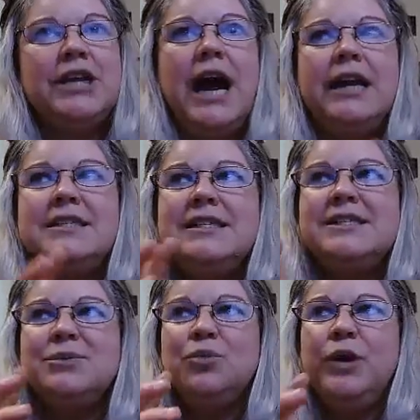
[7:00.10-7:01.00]
kind of did
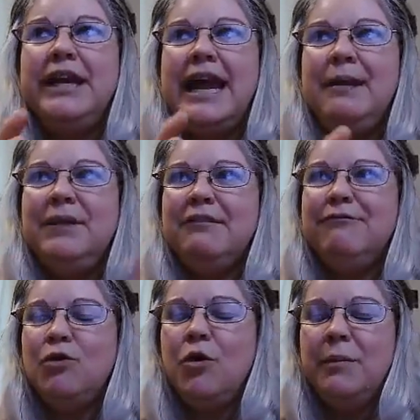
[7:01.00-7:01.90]
some renaming
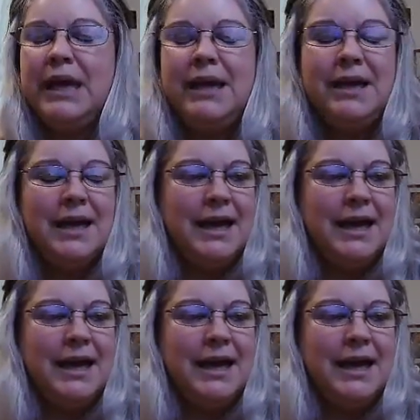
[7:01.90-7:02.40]
for me.